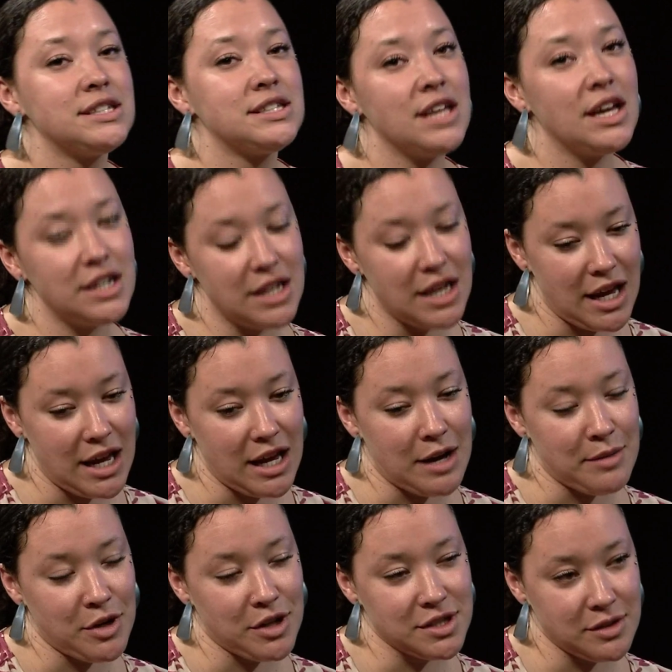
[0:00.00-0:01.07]
Sunday,
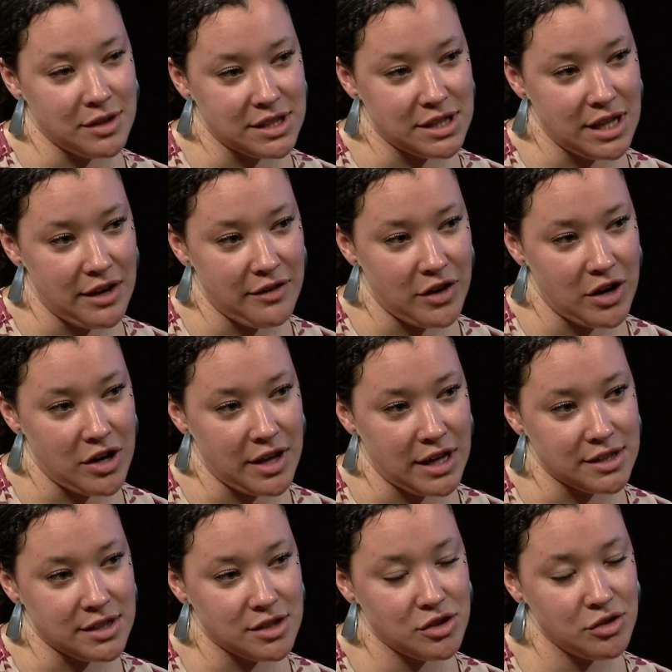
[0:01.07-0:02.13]
I'm also at Savvor.
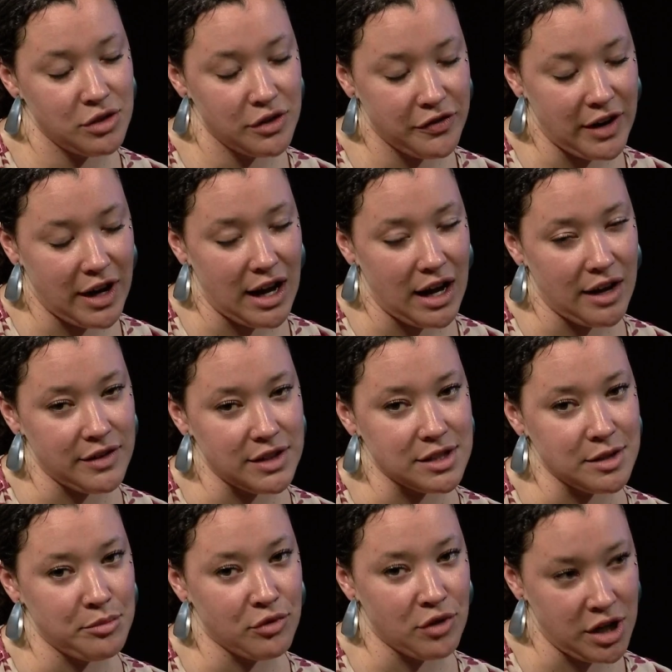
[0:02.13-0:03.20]
That's 2 to 5. It's
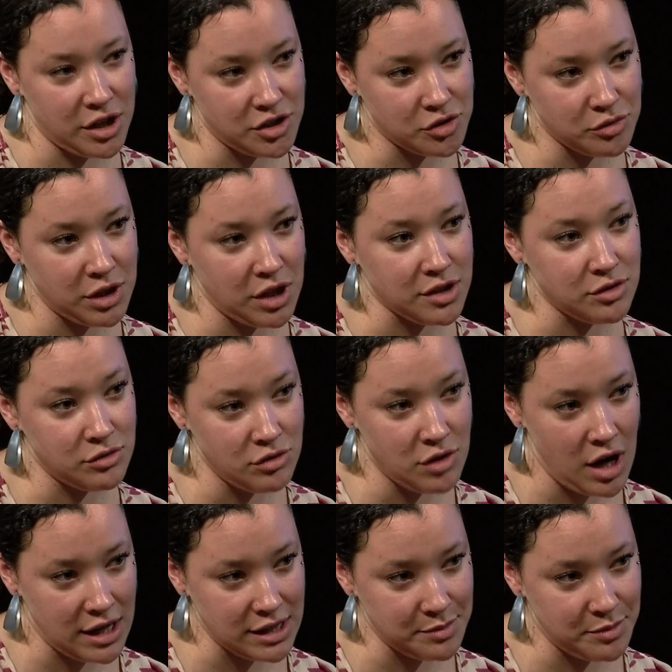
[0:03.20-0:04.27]
a brunch. We also do
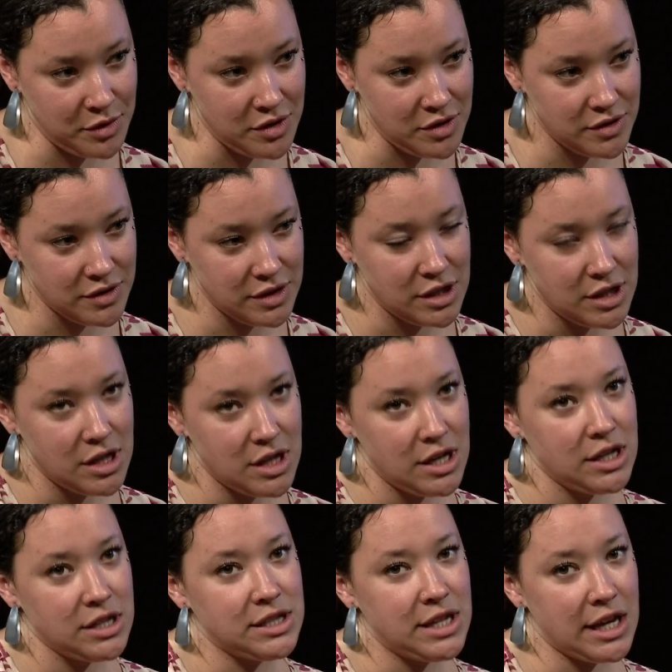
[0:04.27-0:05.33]
gospel
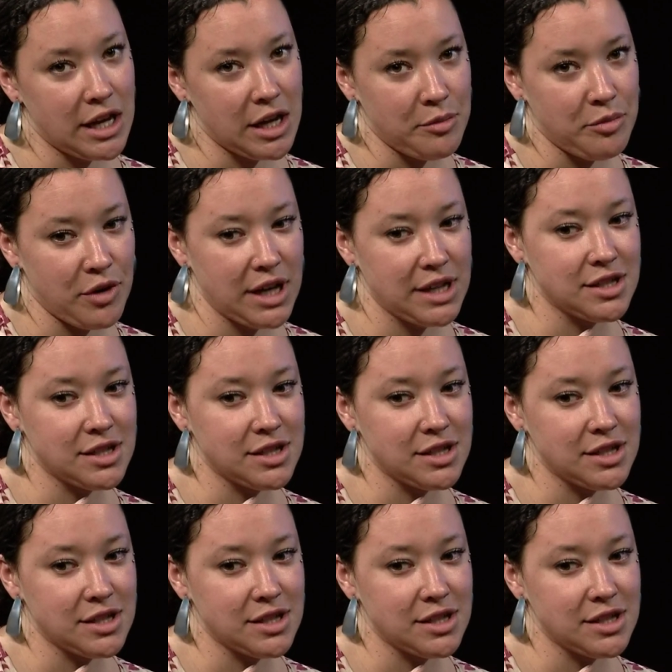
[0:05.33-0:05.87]
taking a break,